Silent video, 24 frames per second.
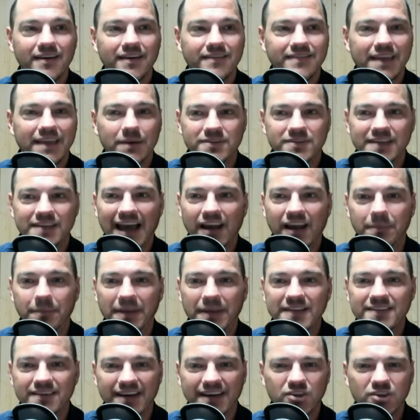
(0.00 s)
that was kind of
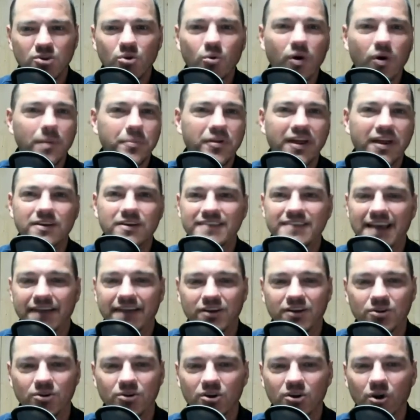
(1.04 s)
missing. Like, you don't want players having
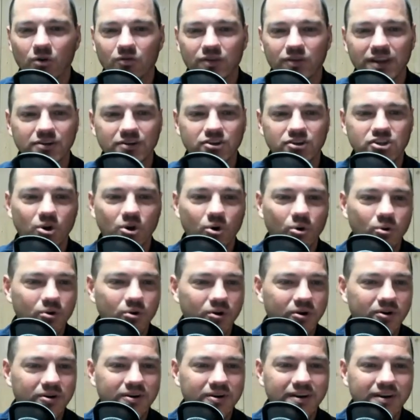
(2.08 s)
to look over their
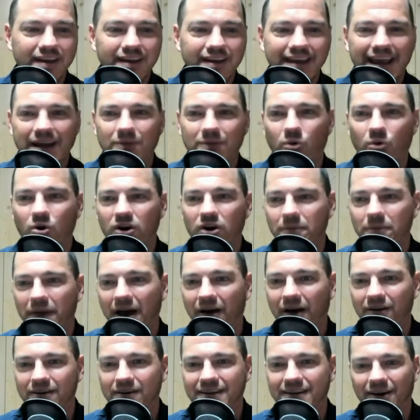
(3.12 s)
shoulder and worried
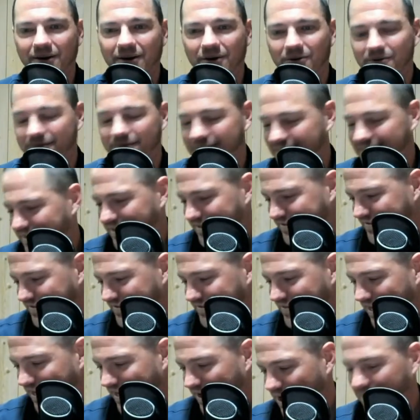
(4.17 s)
about, is this
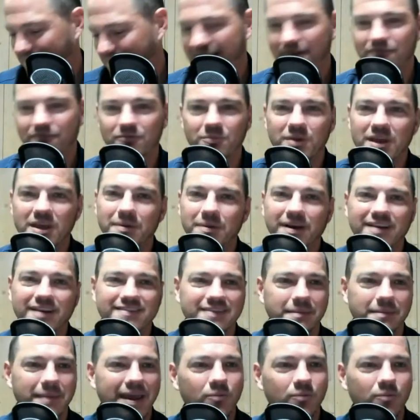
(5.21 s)
guy coming in for me because I
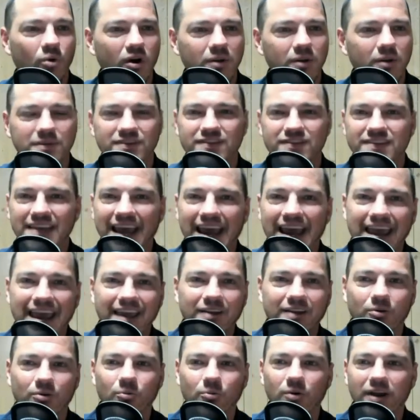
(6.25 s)
made one
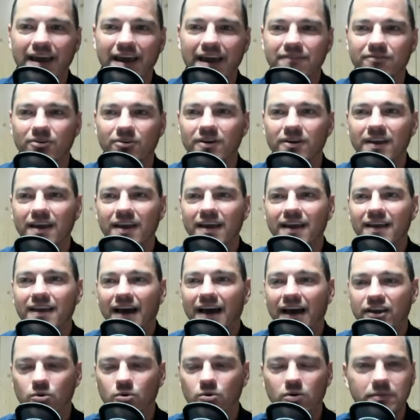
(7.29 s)
mistake or whatever.
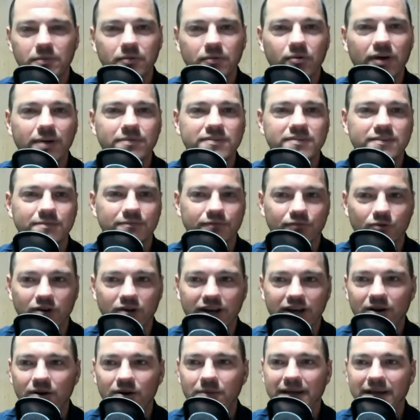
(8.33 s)
You want them to play with some
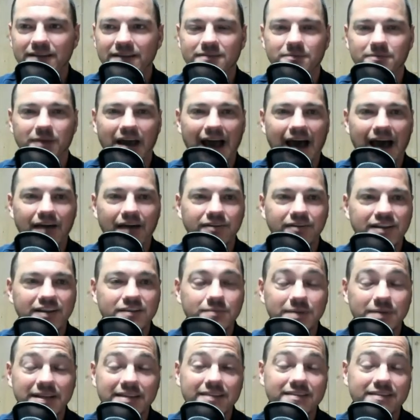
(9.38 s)
freedom and some confidence,
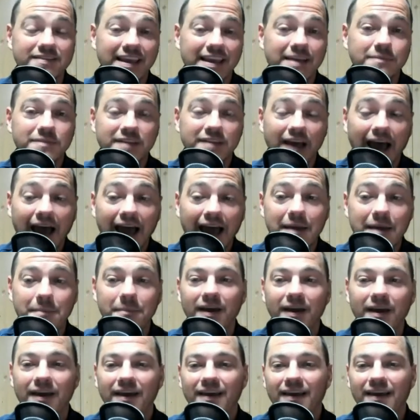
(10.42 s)
but at the same time,
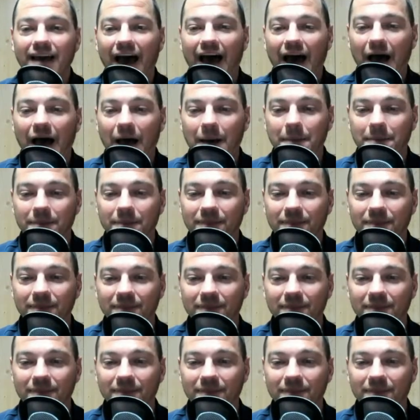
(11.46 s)
the